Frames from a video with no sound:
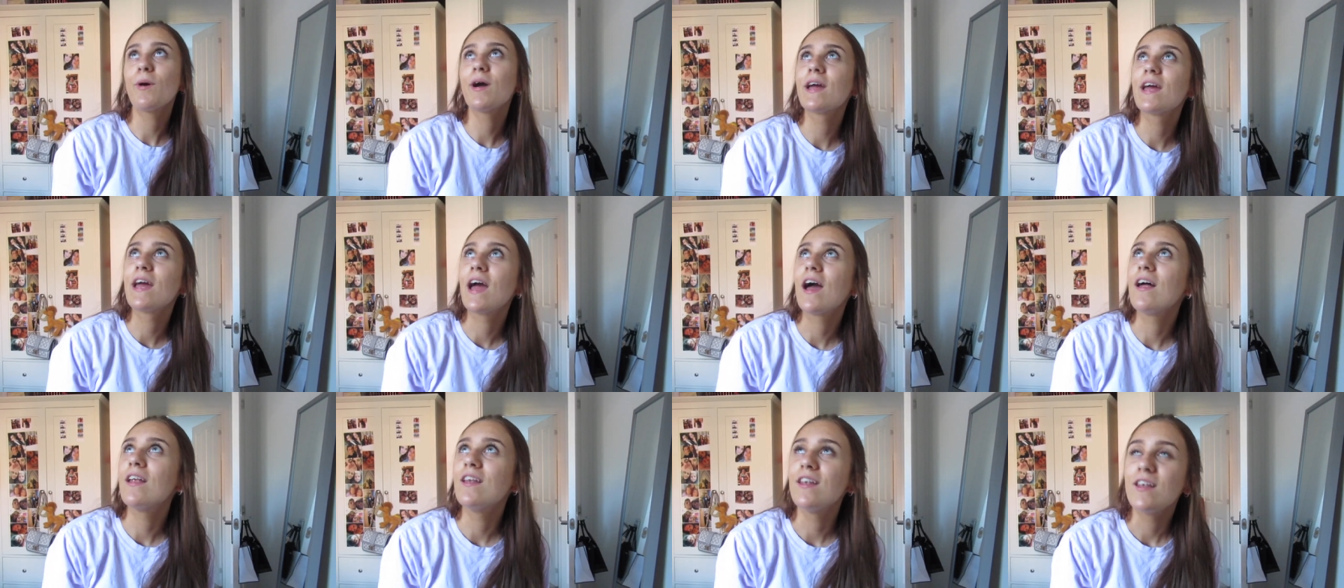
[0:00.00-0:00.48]

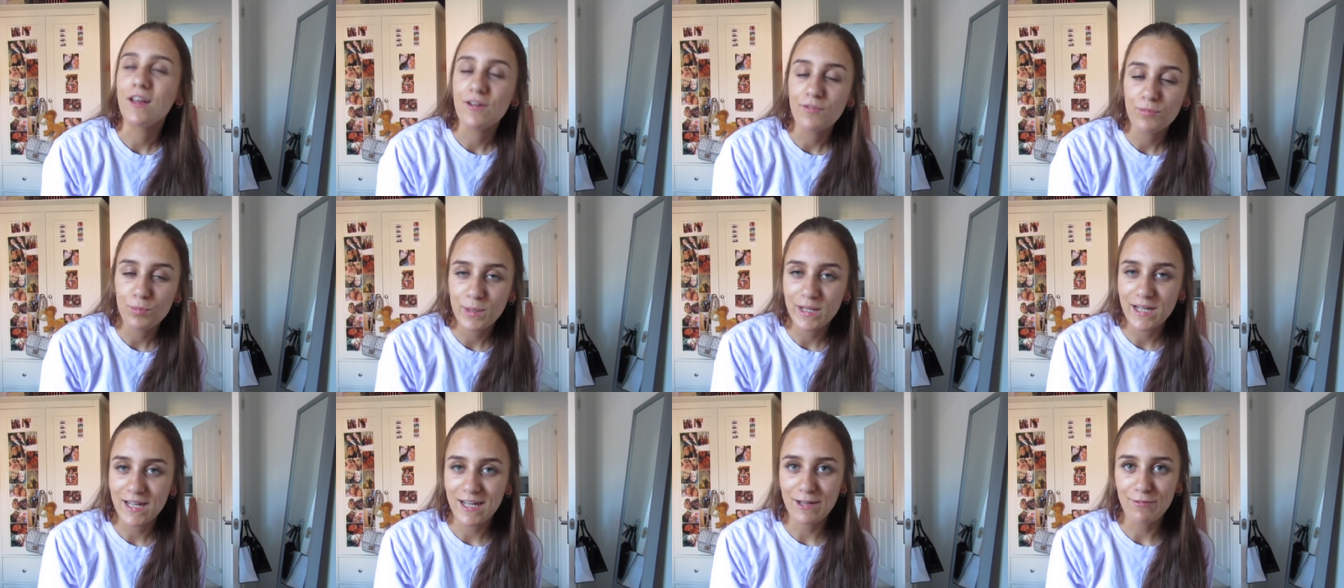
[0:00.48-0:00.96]
I
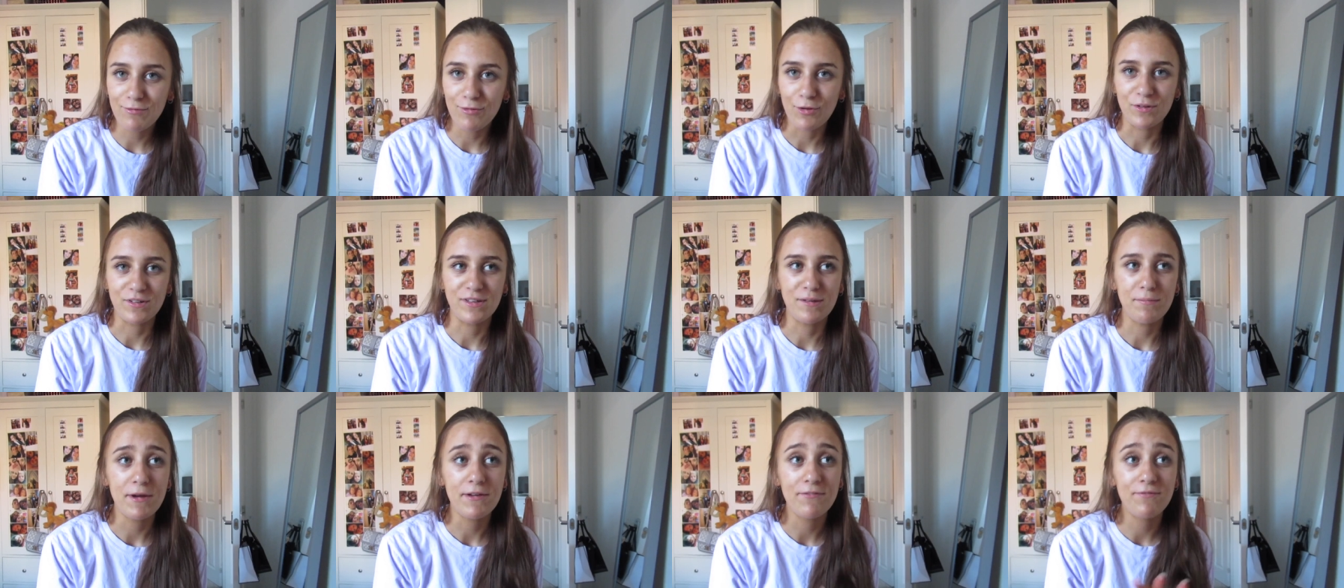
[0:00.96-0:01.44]
love weekly
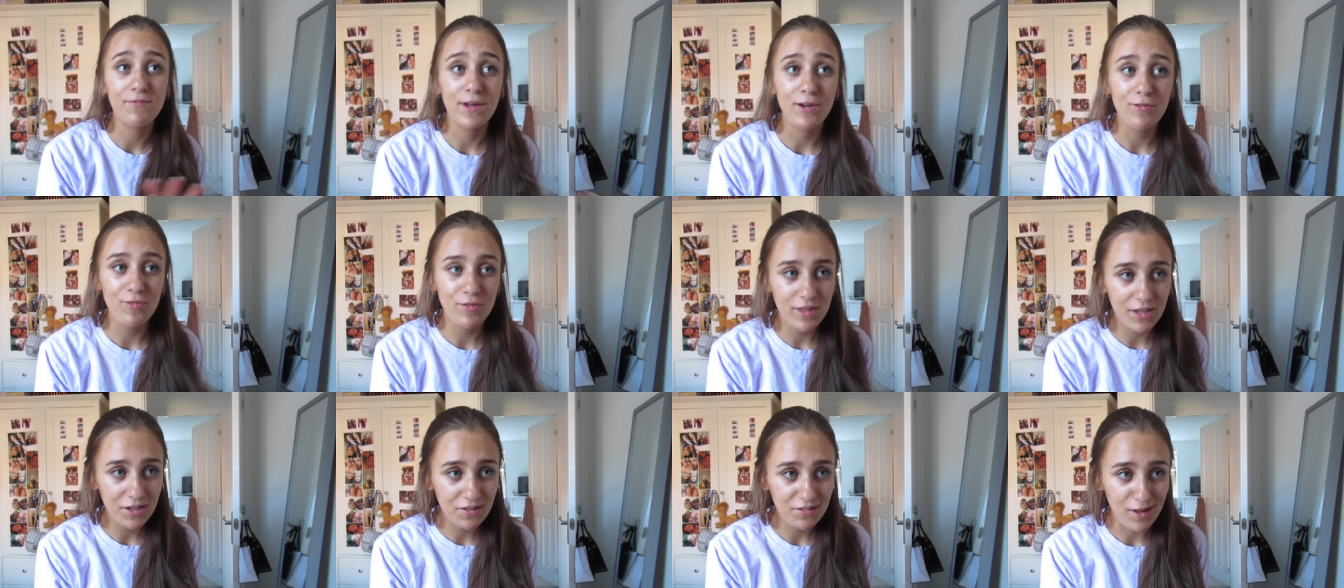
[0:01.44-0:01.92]
vlogs. They're my
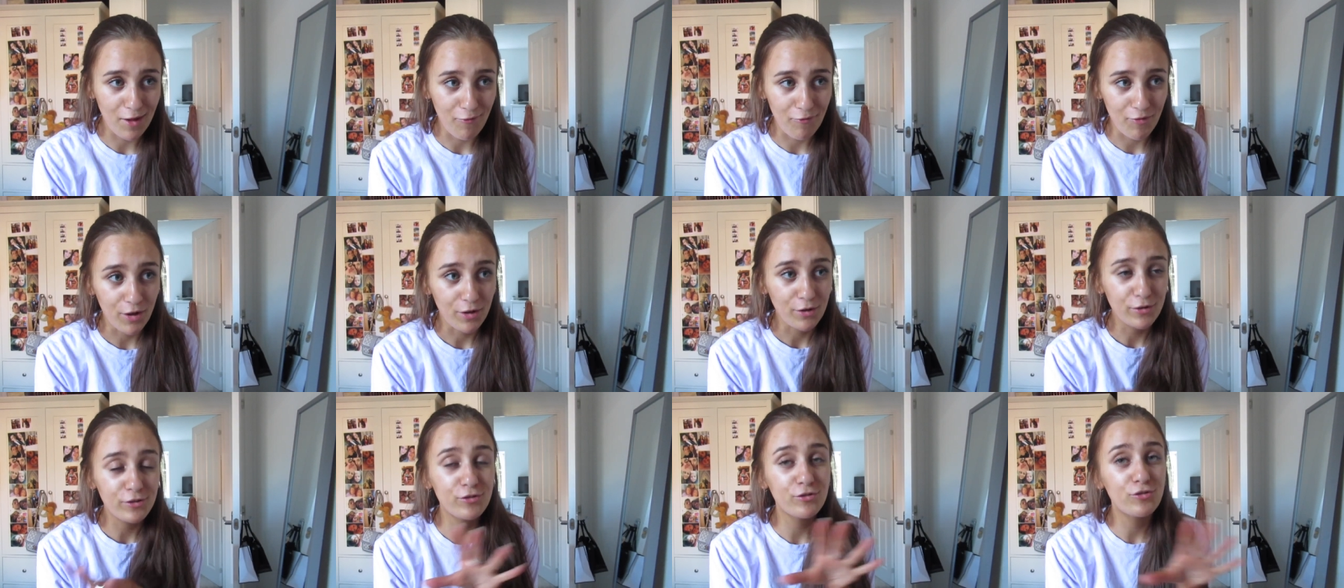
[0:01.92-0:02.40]
favourite things
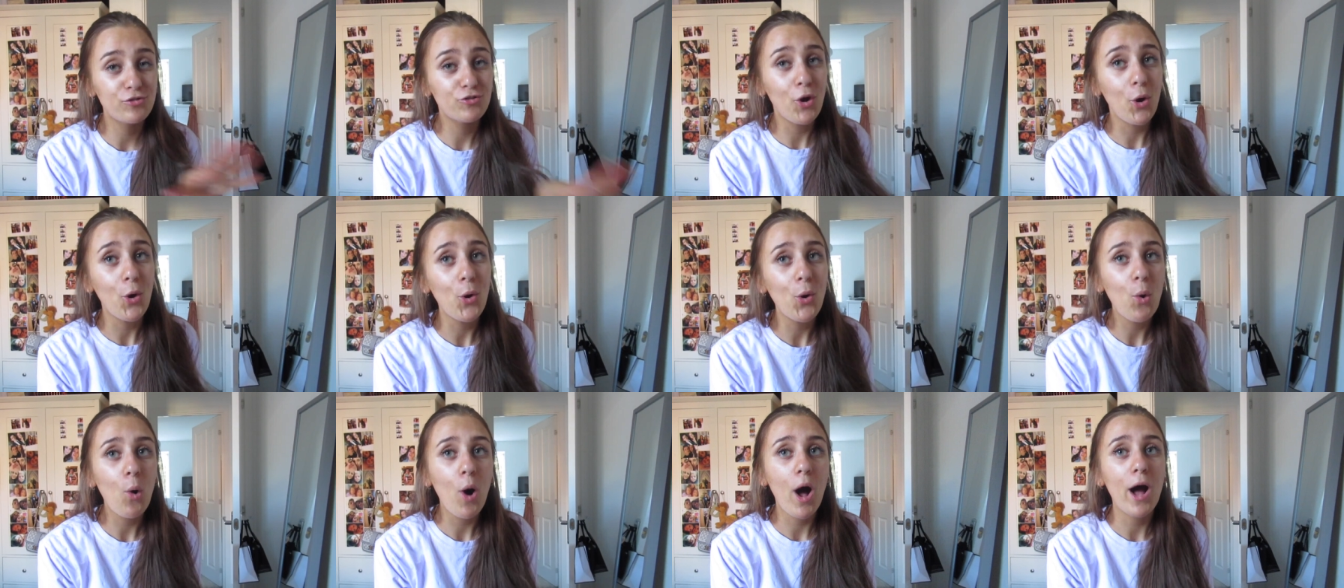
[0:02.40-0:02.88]
ever.
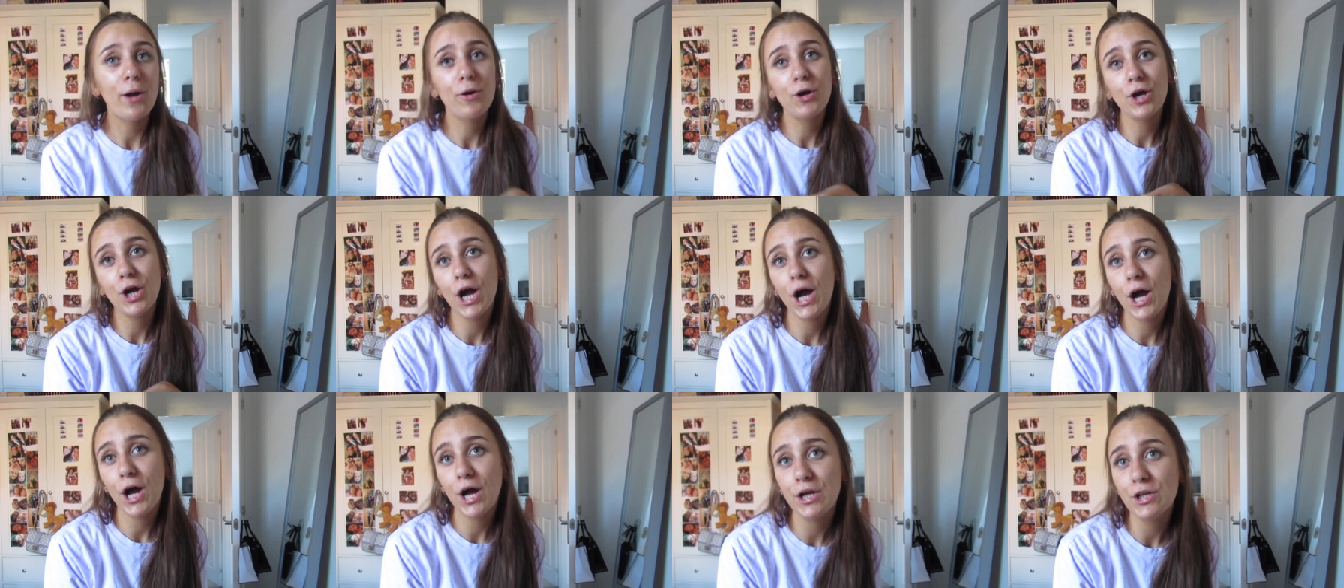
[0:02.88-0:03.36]
So I'm
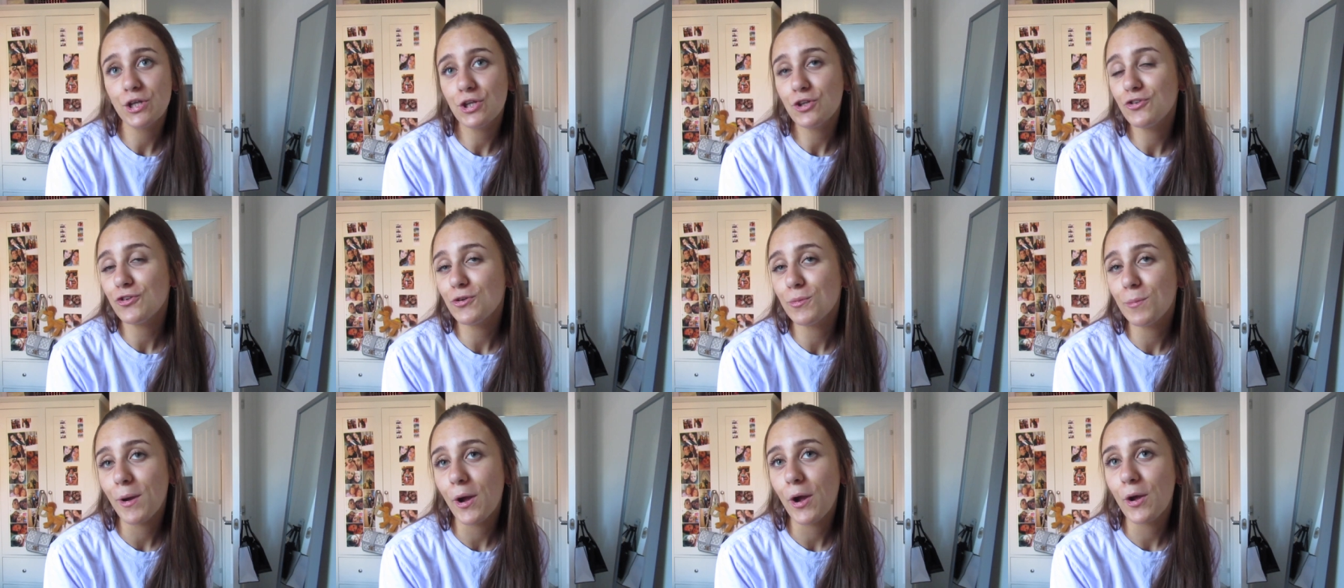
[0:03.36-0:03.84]
kind of
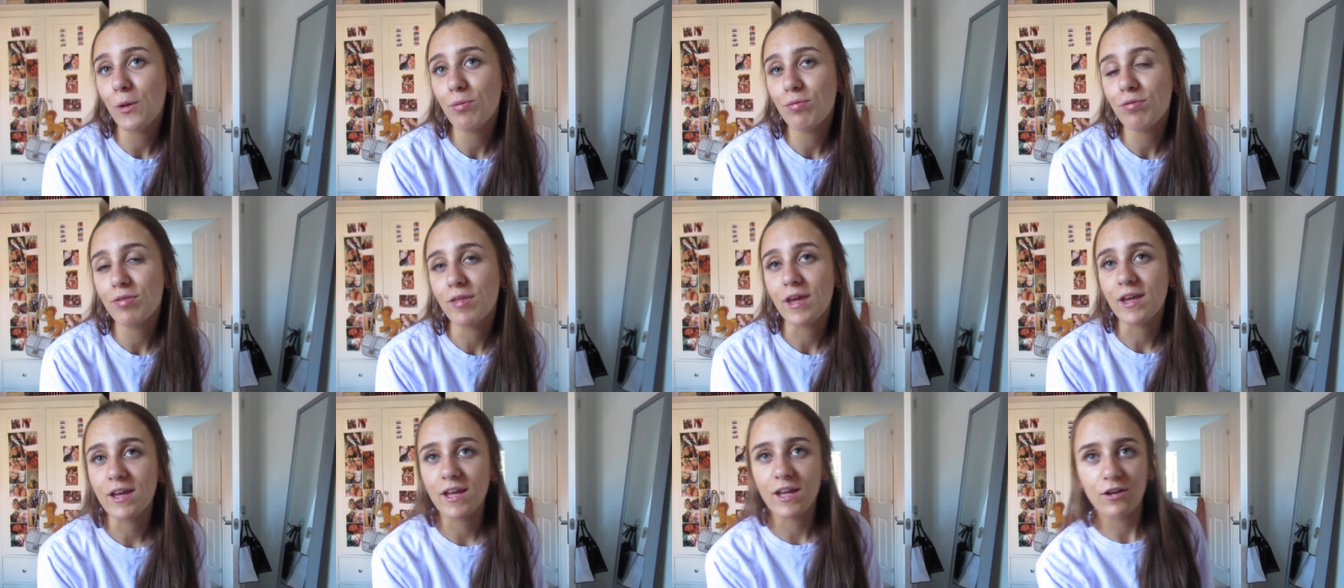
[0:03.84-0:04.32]
doing my own
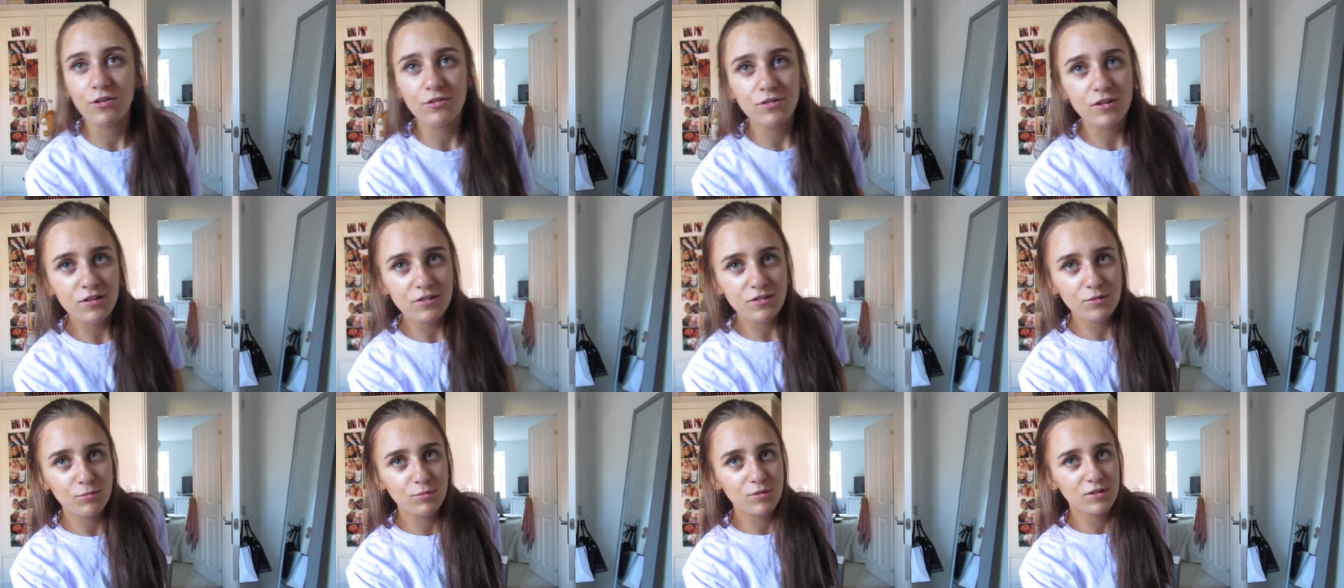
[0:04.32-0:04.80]
thing. It looks
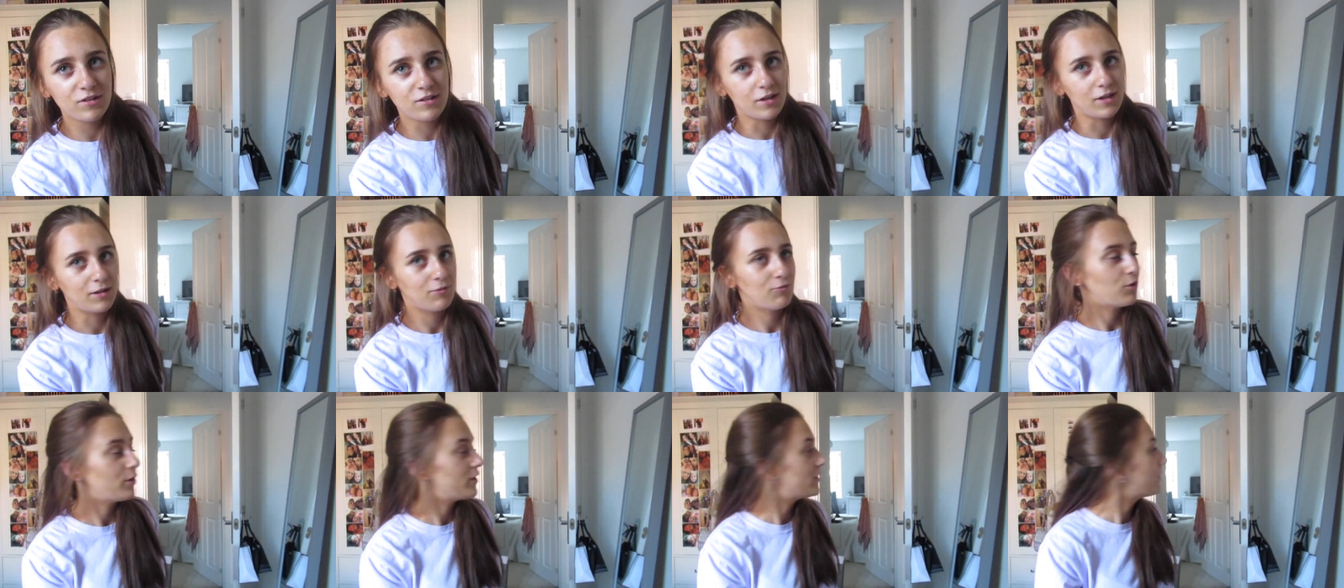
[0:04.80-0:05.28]
like someone's standing right